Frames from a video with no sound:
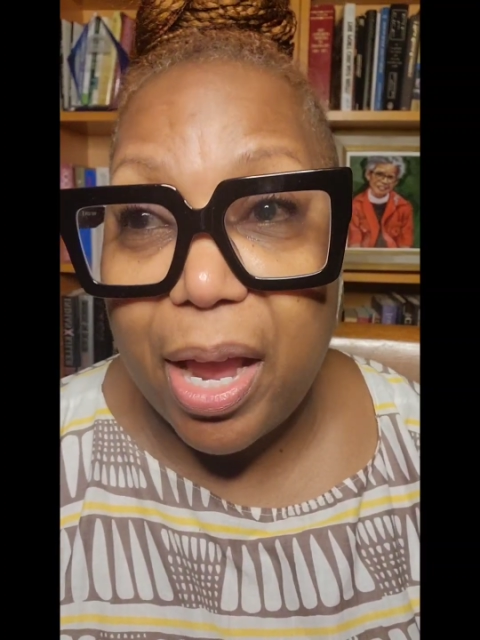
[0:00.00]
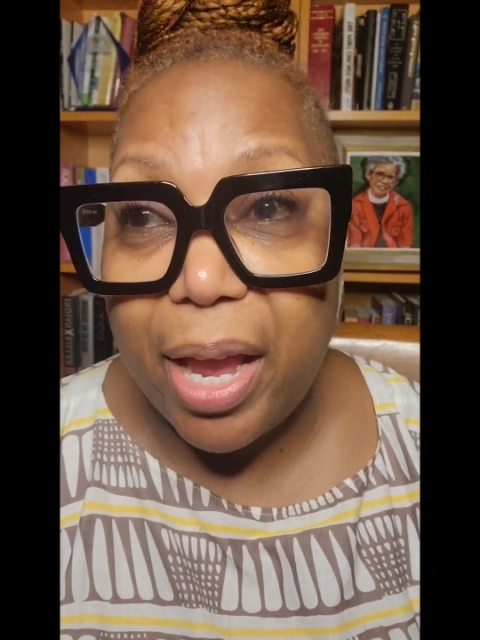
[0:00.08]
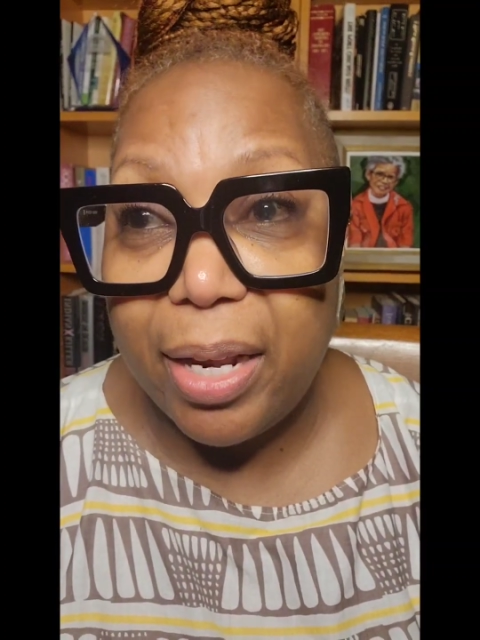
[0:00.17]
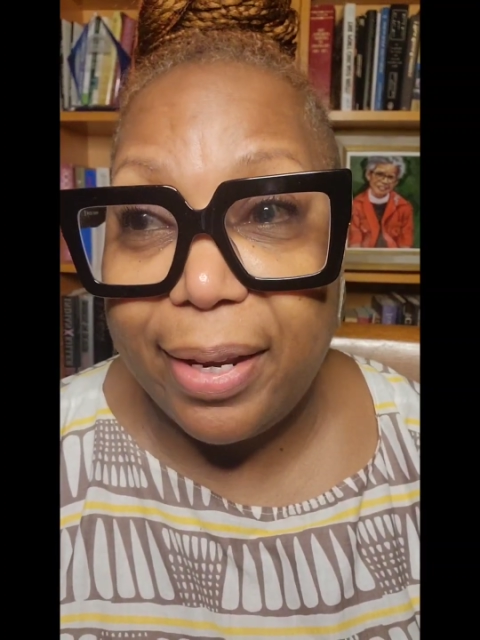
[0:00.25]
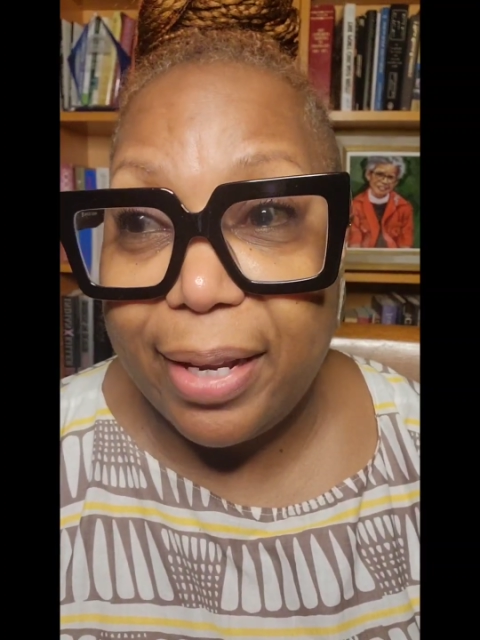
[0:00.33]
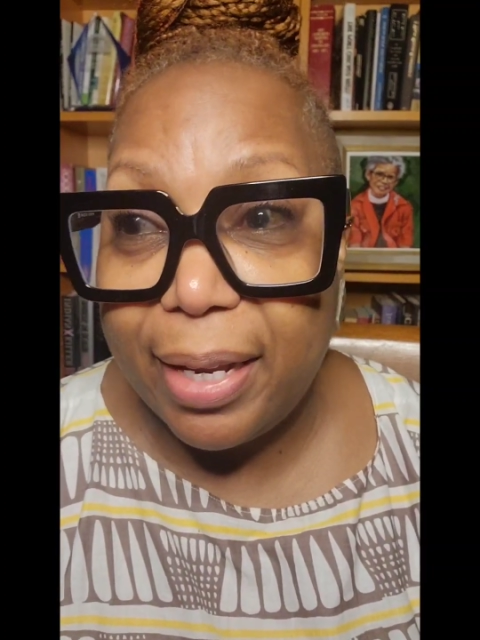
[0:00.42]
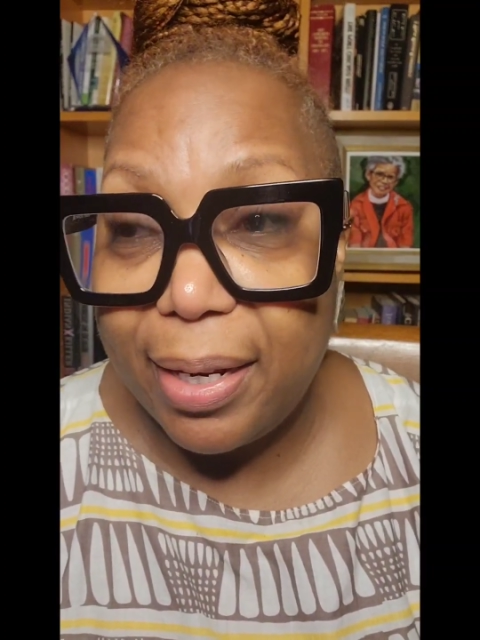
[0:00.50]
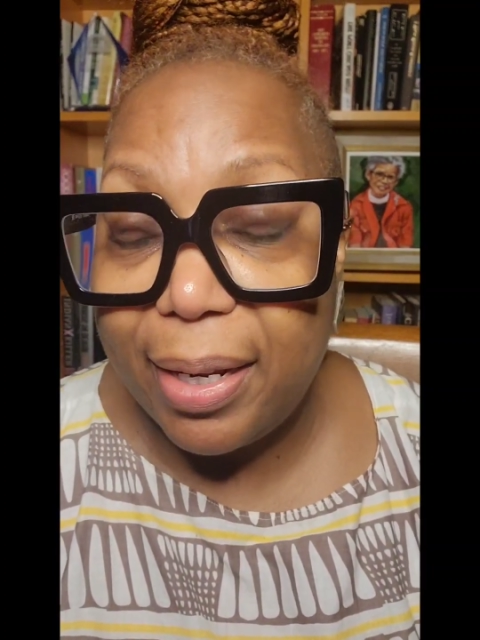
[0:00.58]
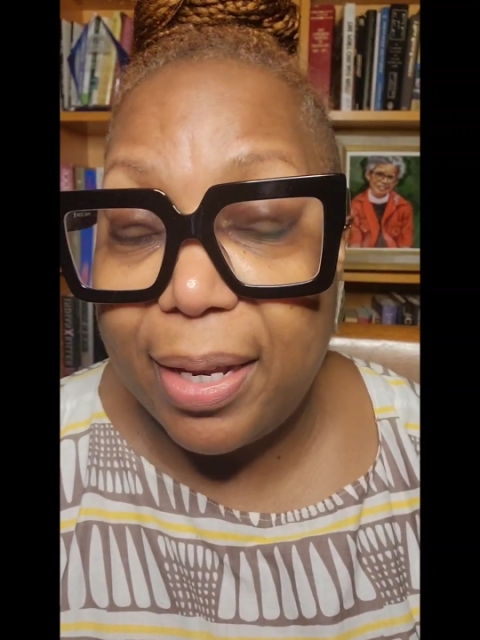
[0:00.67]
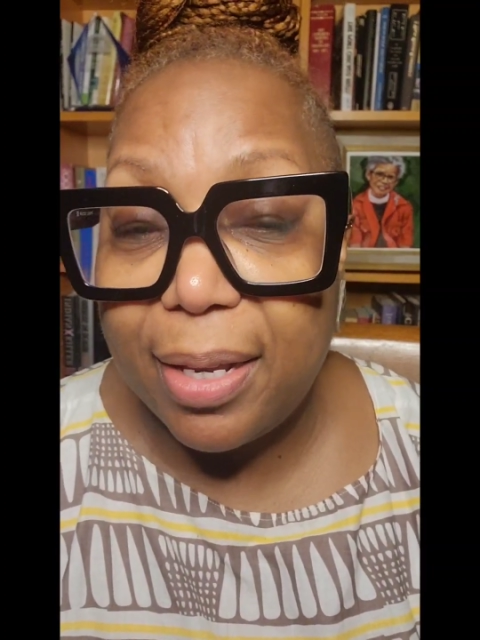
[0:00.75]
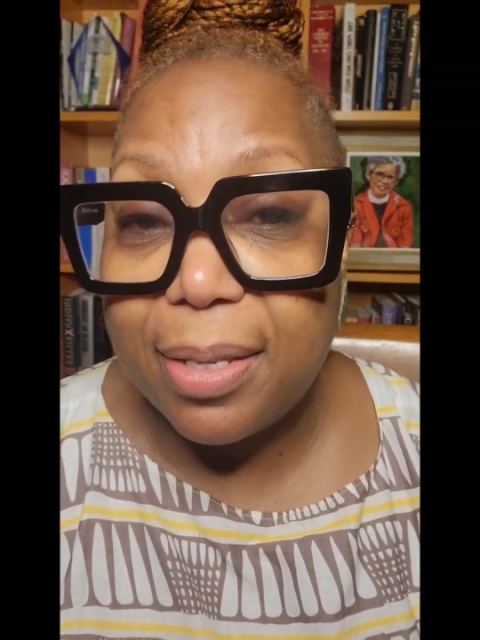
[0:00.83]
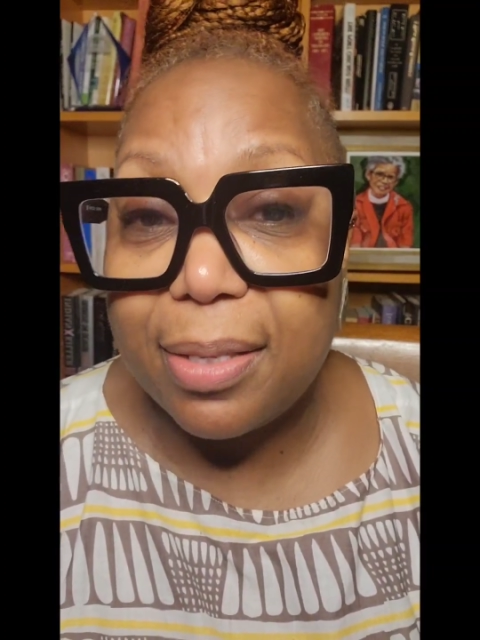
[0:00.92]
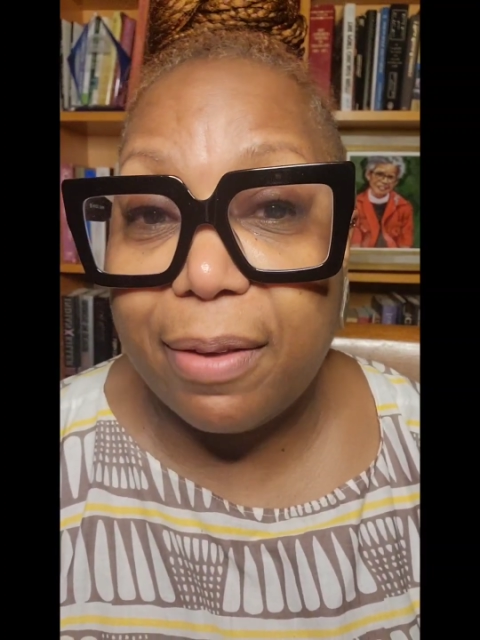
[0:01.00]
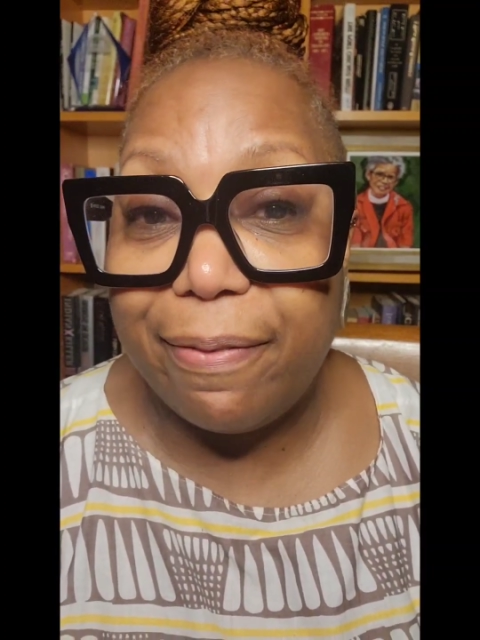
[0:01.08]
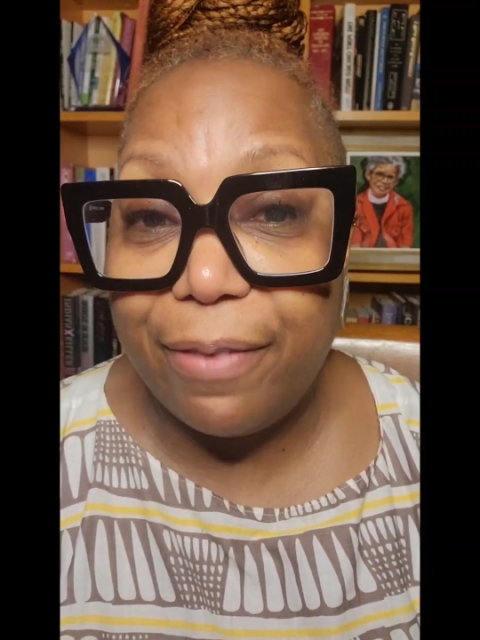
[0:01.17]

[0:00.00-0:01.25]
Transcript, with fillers: And it is the